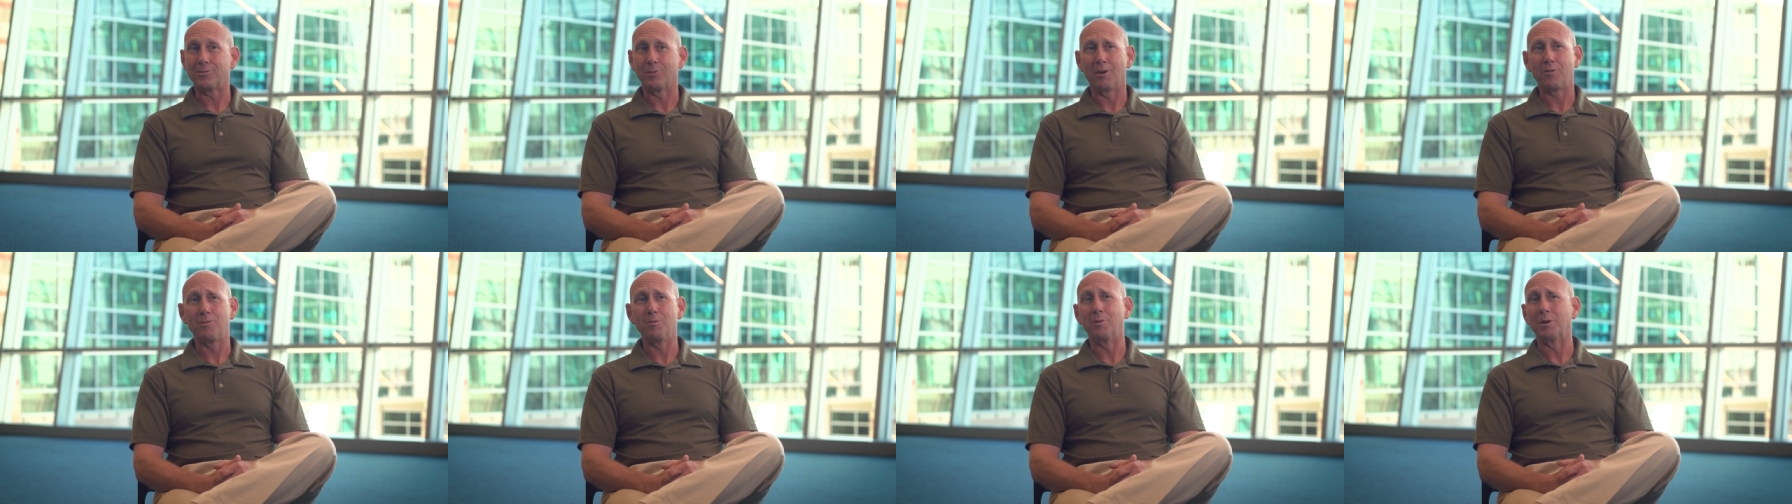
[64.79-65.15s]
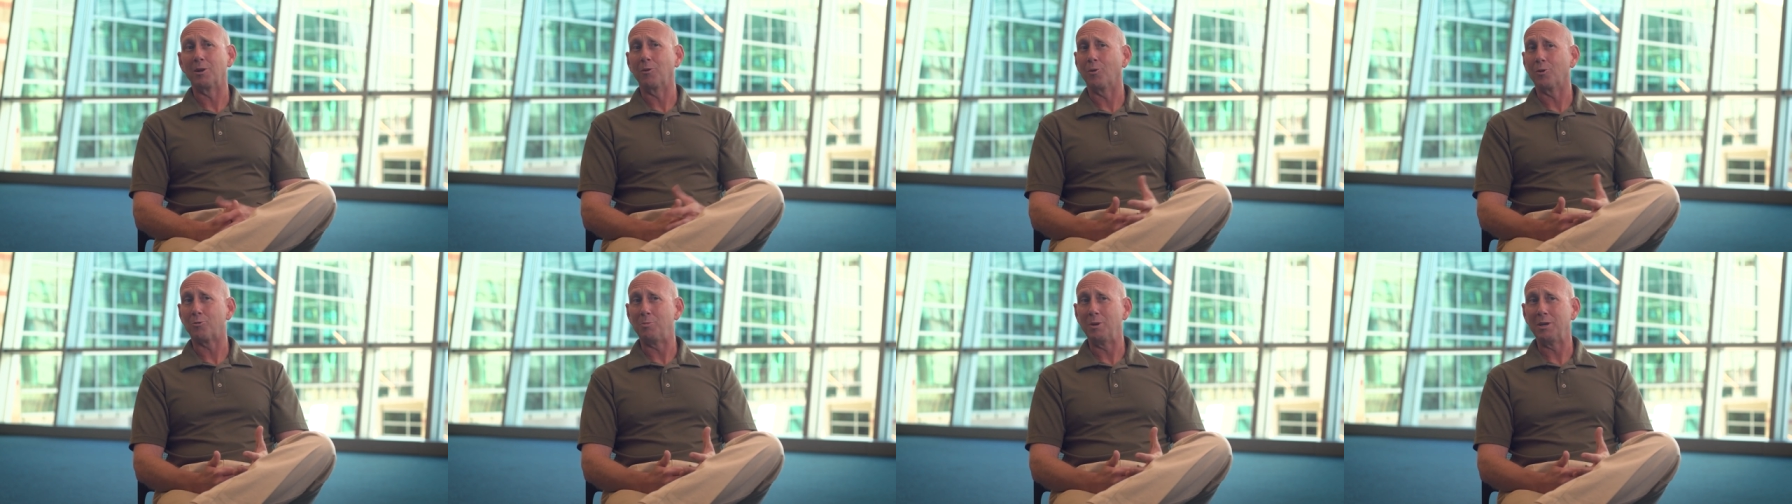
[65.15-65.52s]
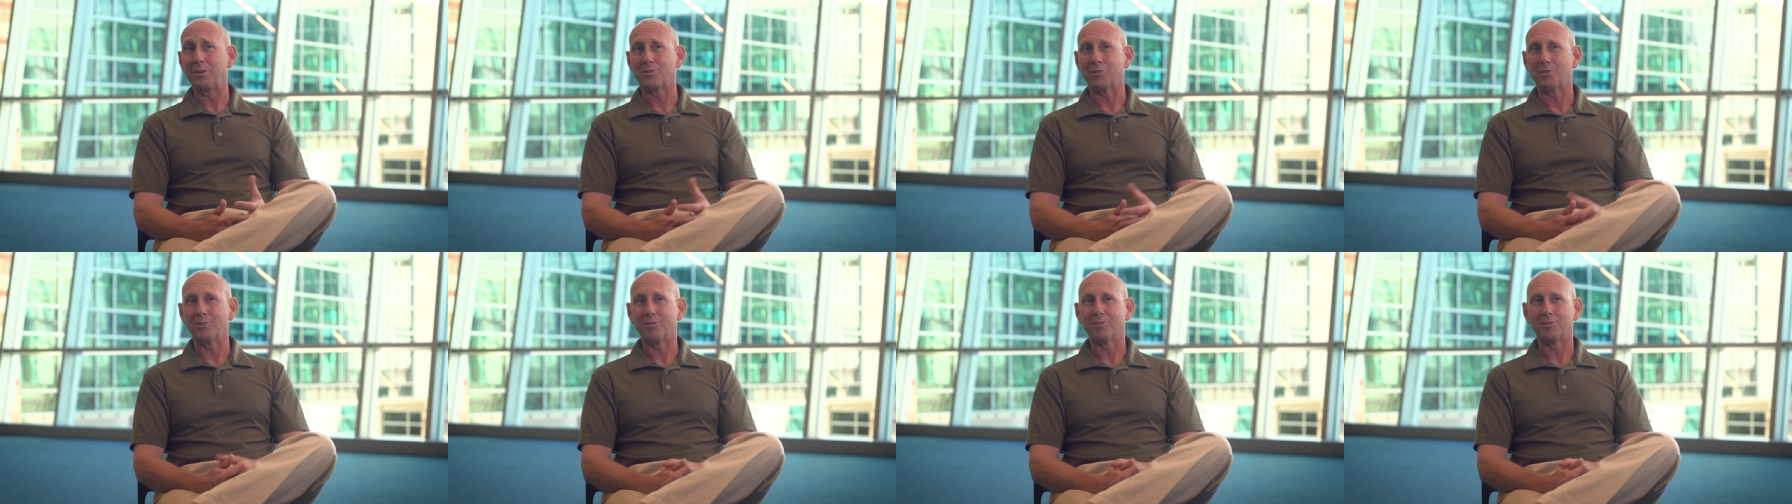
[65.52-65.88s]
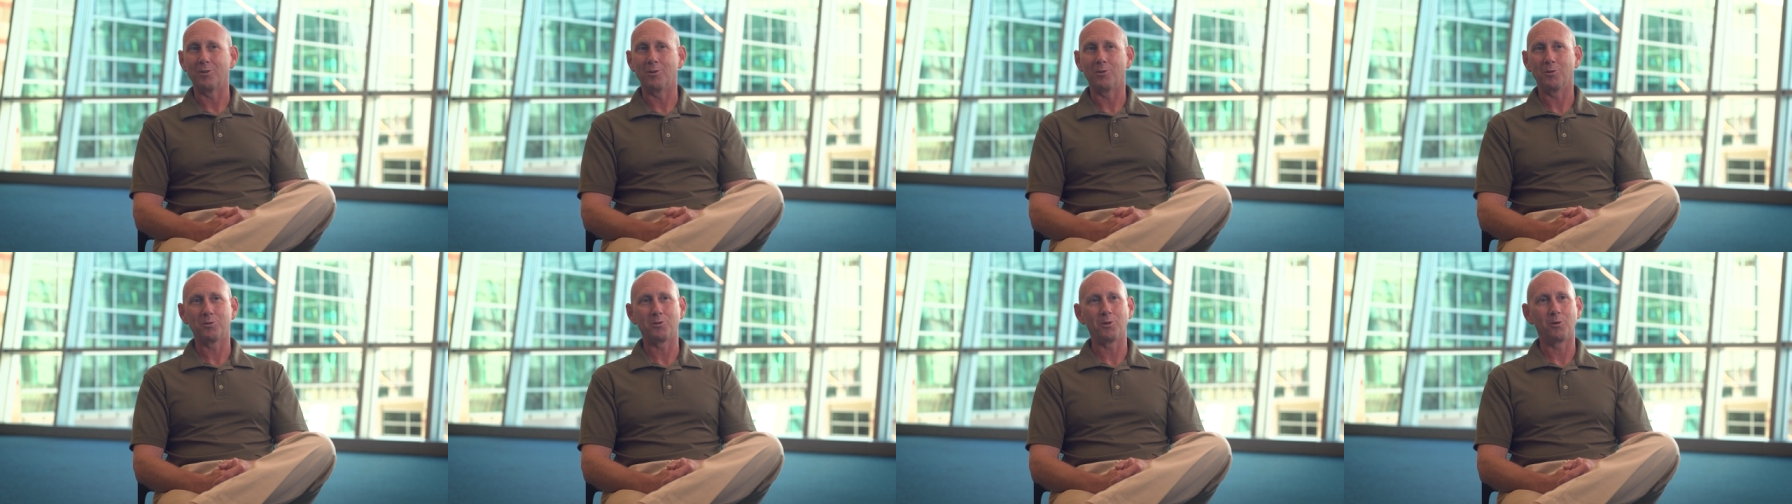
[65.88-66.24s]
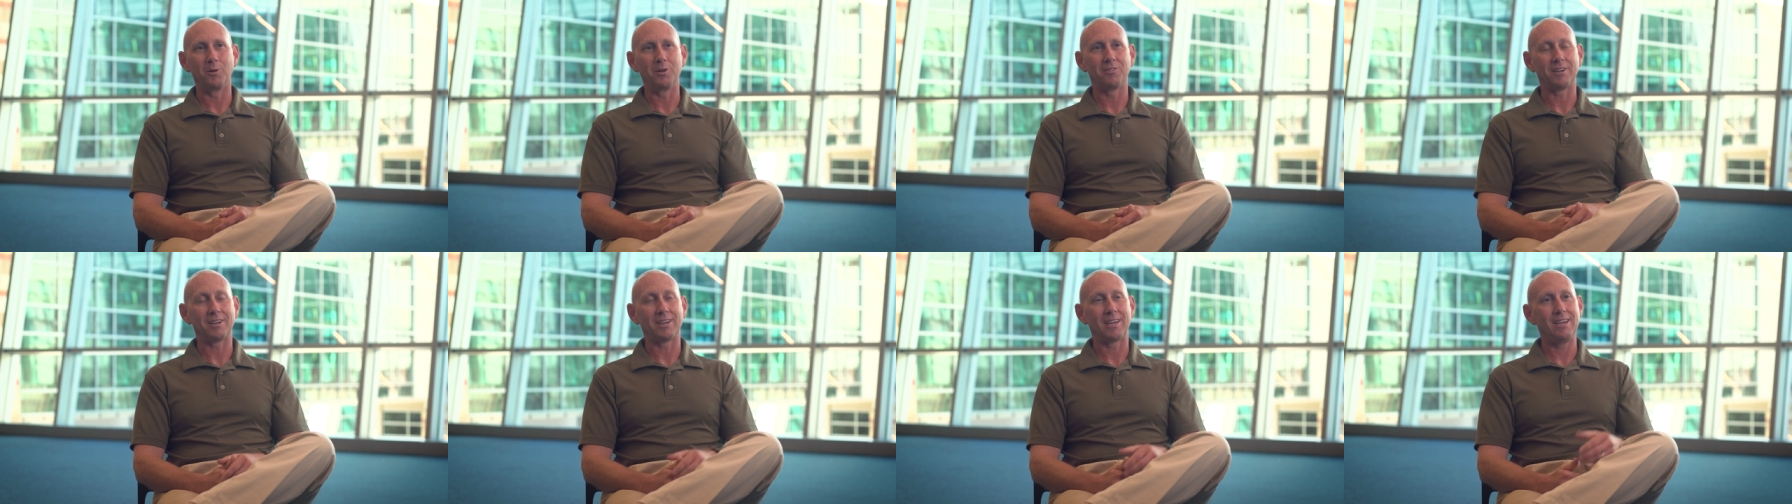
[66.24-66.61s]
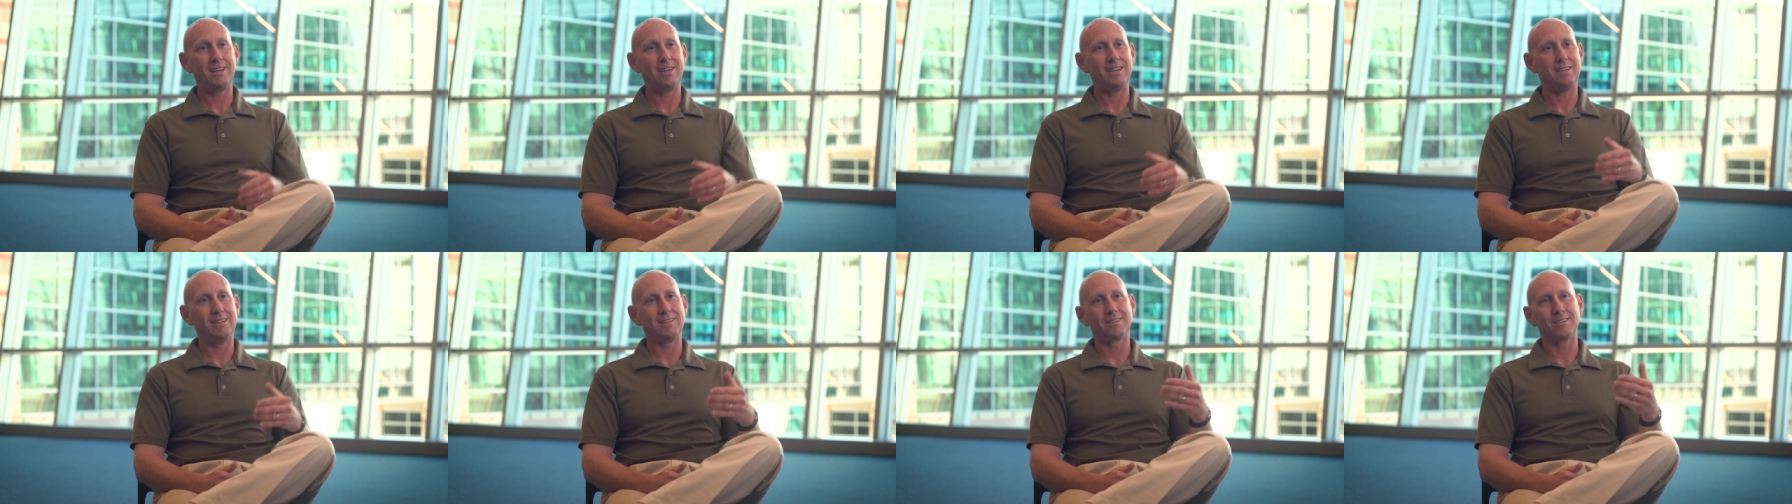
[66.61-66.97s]
So everybody wants pictures, so it was always like,
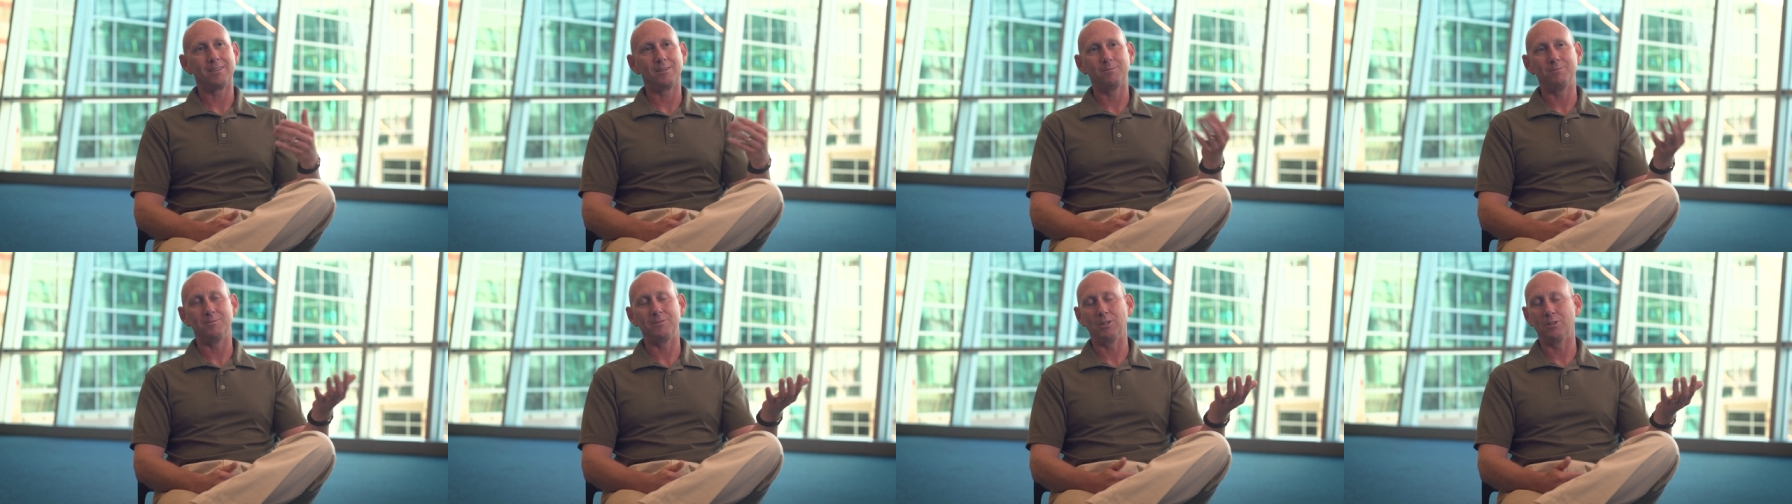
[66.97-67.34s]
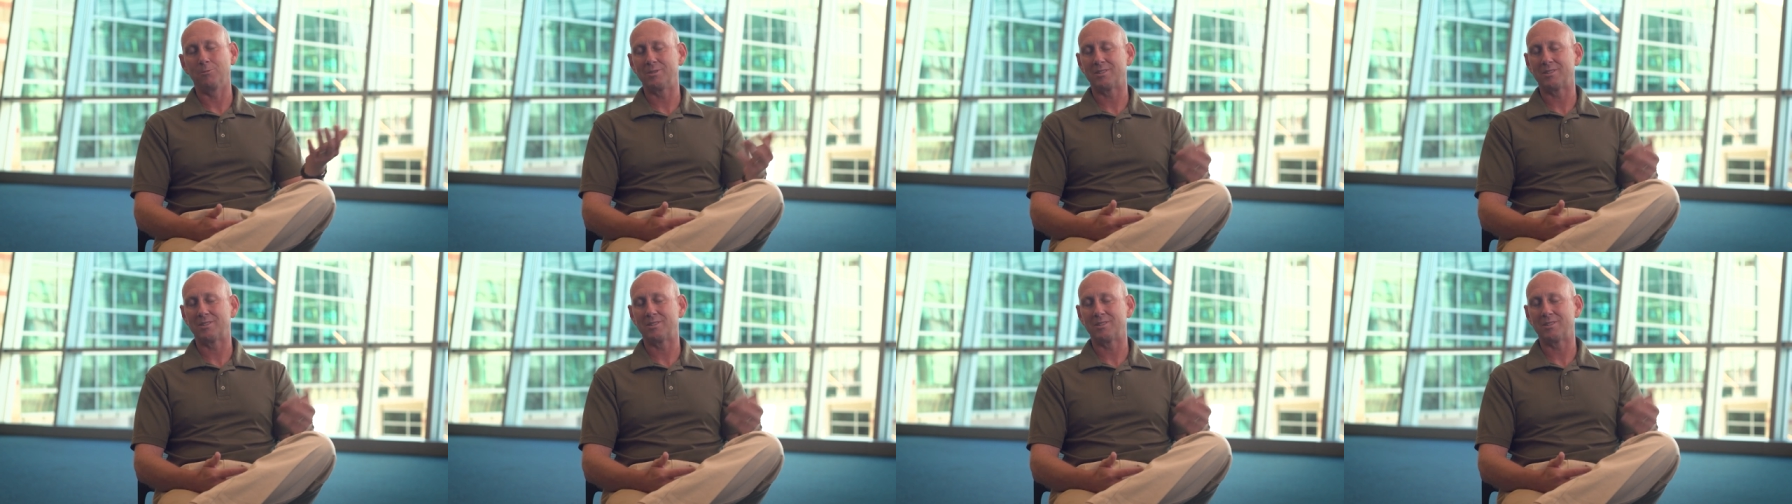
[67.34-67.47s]
hey, come, you know,